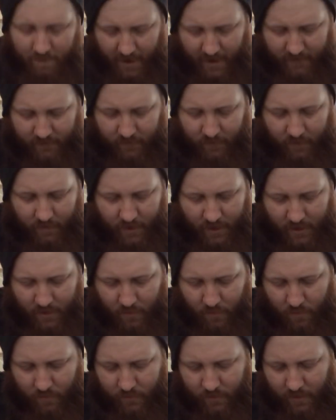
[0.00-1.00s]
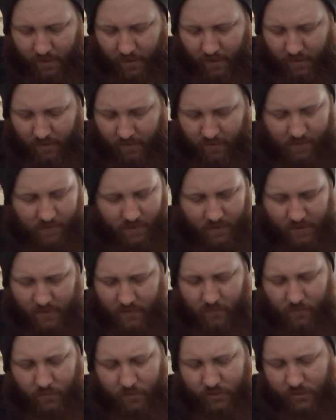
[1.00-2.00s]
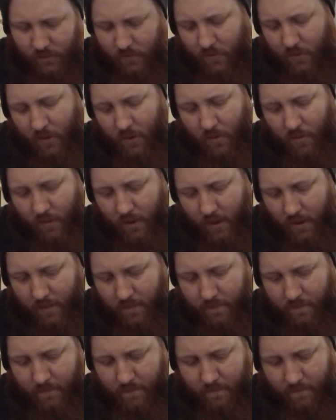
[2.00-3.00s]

Back to our A chord there. And of course you can go up.